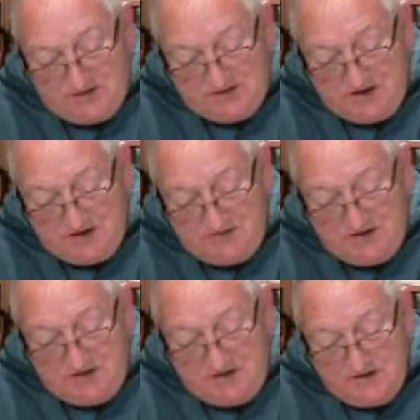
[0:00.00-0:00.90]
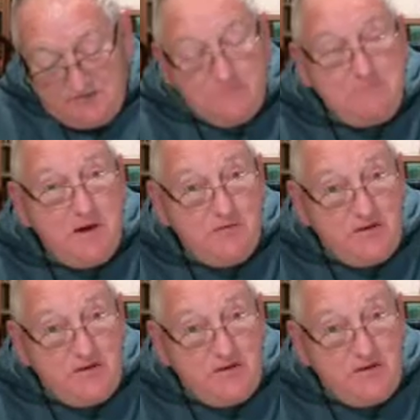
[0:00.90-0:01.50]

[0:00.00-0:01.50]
this evening is from Mary